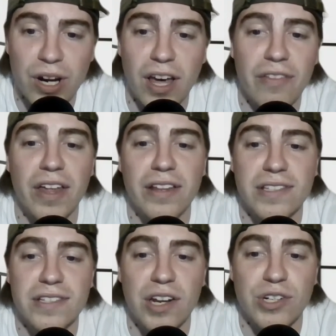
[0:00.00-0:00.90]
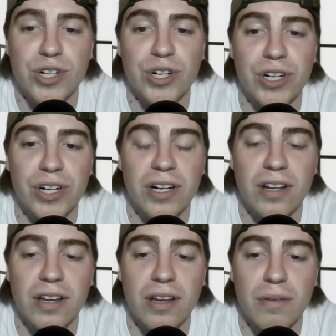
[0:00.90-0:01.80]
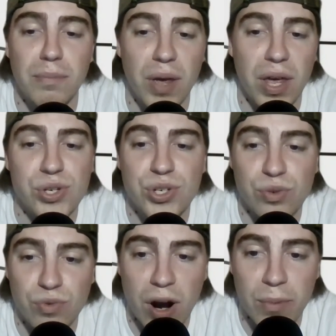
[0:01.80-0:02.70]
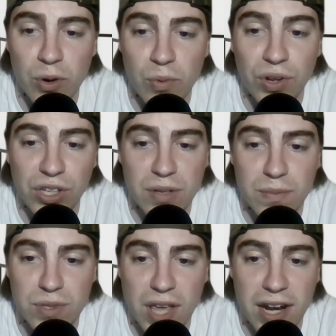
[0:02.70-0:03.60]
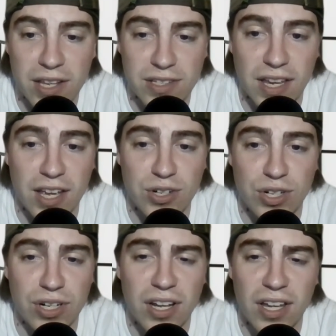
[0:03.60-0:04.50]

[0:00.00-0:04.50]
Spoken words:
And then center bench: Robert Williams, Enes Kanter.